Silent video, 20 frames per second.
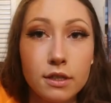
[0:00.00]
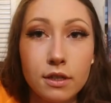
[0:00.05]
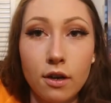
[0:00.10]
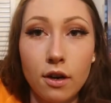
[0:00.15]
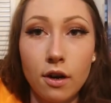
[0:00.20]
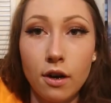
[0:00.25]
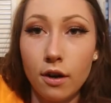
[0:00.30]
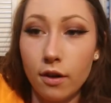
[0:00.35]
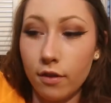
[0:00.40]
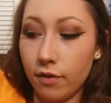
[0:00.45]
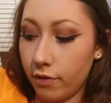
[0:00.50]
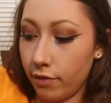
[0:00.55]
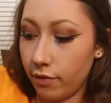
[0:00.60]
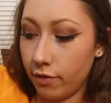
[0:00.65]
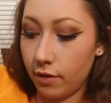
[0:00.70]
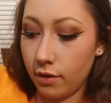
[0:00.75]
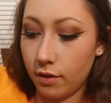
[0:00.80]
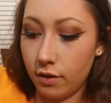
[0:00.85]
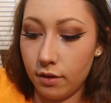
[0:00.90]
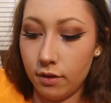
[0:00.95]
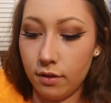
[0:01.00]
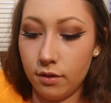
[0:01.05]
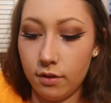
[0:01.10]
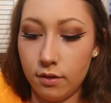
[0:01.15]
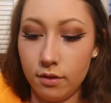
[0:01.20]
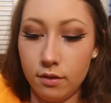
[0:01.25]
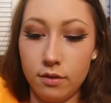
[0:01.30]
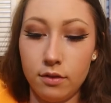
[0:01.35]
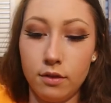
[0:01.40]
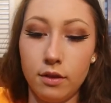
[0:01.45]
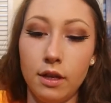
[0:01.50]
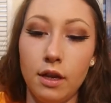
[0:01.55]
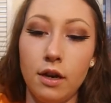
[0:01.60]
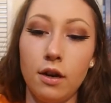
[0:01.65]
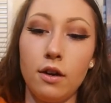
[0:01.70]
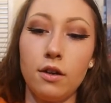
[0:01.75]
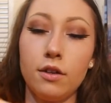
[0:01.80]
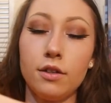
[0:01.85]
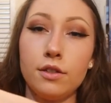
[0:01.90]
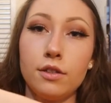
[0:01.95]
scarf that
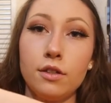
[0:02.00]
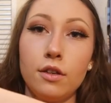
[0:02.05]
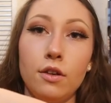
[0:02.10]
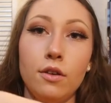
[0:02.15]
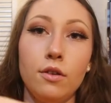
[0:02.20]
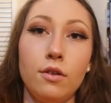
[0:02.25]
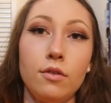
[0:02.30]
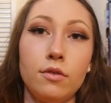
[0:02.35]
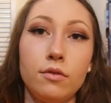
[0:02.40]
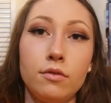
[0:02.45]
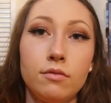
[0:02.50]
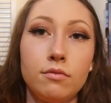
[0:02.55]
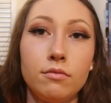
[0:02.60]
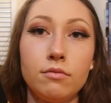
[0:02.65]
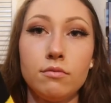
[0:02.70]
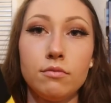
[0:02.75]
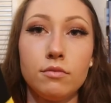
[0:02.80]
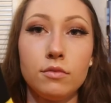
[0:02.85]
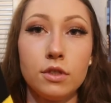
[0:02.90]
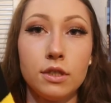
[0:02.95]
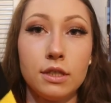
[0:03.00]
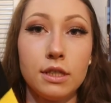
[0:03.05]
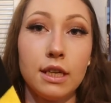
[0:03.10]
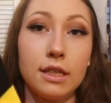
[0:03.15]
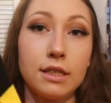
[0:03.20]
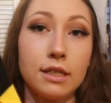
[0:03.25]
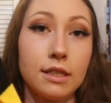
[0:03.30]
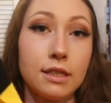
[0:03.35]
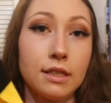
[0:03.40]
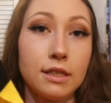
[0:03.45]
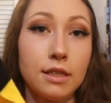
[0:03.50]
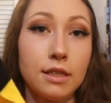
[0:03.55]
also just has the